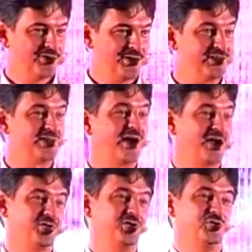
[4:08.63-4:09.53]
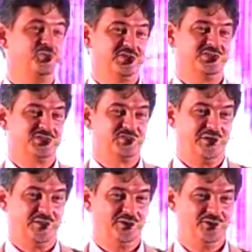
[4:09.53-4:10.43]
These are the new business
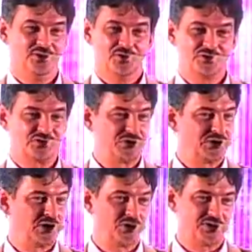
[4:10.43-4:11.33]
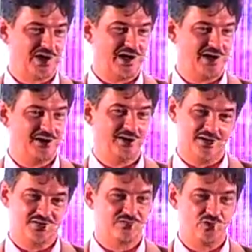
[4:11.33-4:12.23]
people. No suit, no tie, and
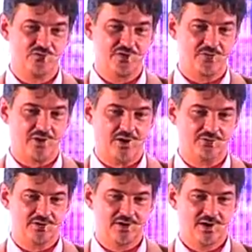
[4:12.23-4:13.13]
lots of goofing around.